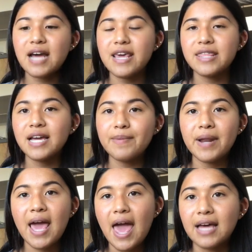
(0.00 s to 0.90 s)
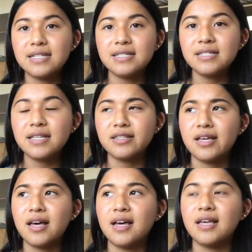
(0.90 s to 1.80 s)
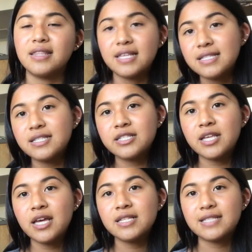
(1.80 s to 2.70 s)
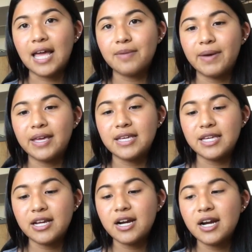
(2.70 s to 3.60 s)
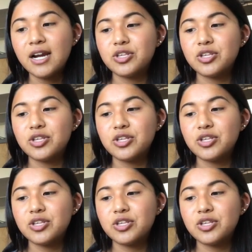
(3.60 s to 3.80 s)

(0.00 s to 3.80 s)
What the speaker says: I think I'm gonna end this segment here.